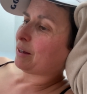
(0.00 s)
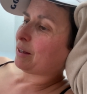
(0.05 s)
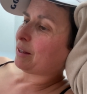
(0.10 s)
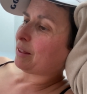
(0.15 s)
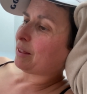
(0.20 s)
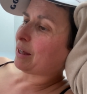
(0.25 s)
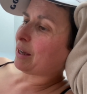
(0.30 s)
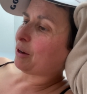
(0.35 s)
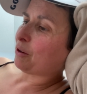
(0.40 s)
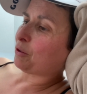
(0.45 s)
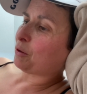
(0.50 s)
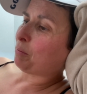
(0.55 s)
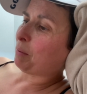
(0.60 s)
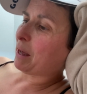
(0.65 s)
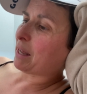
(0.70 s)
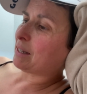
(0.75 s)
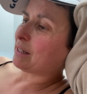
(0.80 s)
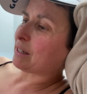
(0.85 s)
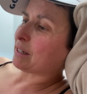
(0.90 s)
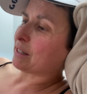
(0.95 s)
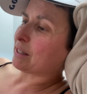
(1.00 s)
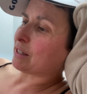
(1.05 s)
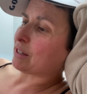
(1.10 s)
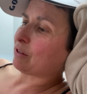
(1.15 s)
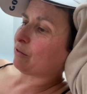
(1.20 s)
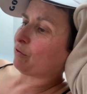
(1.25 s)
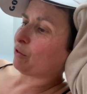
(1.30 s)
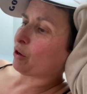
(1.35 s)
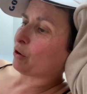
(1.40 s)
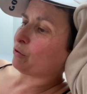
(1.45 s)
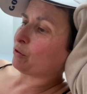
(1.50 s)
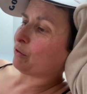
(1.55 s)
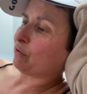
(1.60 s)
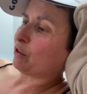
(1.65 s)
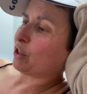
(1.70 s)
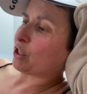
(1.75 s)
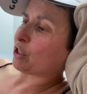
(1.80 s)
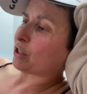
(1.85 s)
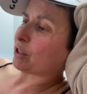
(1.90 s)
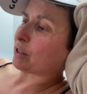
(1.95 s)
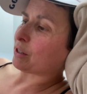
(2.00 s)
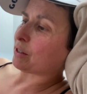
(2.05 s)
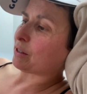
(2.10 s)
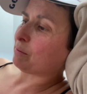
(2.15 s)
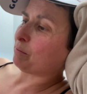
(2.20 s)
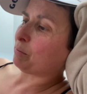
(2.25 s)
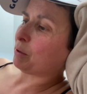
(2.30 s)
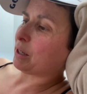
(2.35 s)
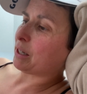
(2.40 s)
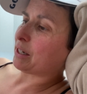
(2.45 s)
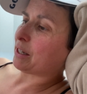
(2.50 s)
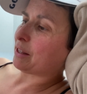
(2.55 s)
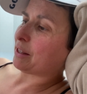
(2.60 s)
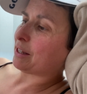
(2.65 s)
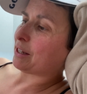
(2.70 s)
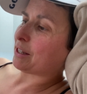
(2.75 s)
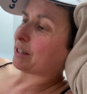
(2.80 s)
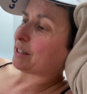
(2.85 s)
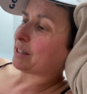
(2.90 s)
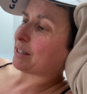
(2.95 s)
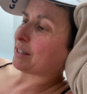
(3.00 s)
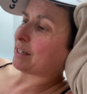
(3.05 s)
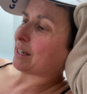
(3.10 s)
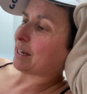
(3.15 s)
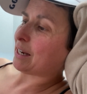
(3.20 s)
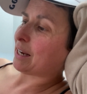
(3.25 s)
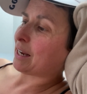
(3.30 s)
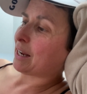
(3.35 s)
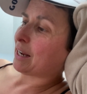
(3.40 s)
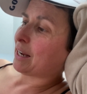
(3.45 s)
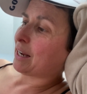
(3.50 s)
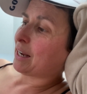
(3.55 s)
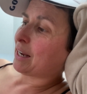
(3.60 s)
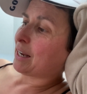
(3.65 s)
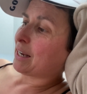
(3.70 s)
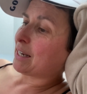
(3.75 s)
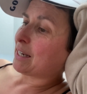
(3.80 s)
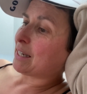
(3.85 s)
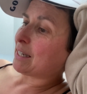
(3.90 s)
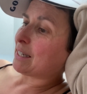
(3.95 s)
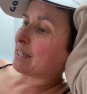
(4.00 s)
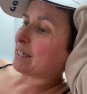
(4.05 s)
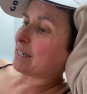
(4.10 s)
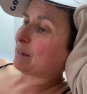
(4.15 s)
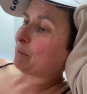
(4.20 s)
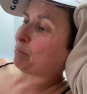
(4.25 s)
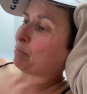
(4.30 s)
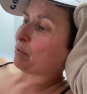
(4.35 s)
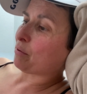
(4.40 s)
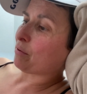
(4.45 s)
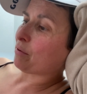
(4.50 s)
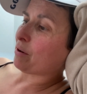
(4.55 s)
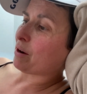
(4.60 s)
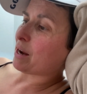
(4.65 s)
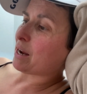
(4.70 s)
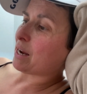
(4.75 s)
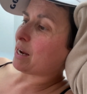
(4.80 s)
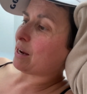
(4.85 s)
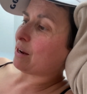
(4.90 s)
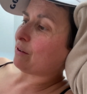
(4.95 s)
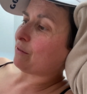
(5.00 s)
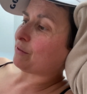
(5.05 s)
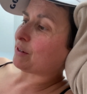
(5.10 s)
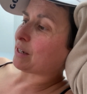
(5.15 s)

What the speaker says: They are the pendants of those vicious, bloodthirsty, depraved